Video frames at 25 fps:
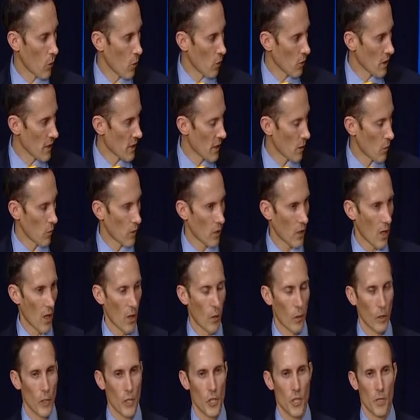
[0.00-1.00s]
course, there were a
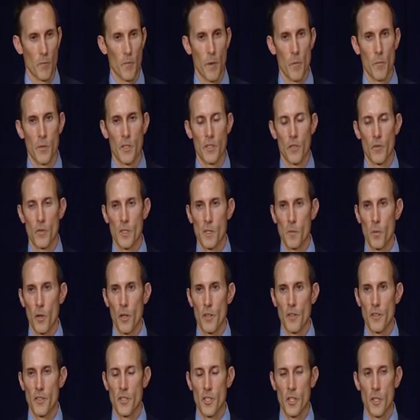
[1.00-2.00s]
coalition member to
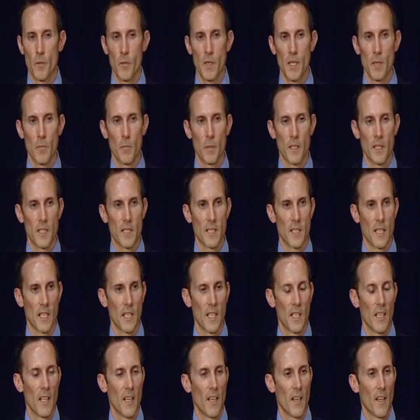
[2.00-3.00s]
respond to me, but
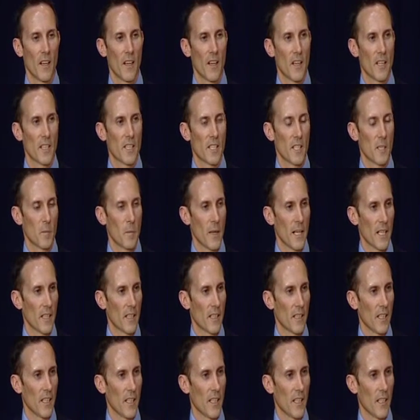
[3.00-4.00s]
I
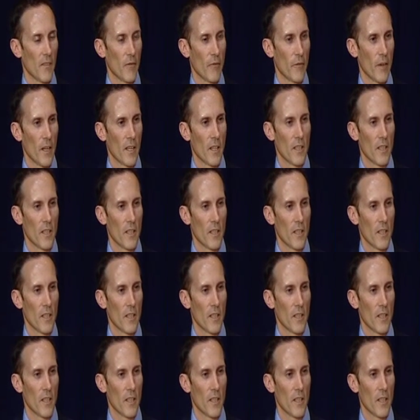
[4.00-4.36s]
suspect they've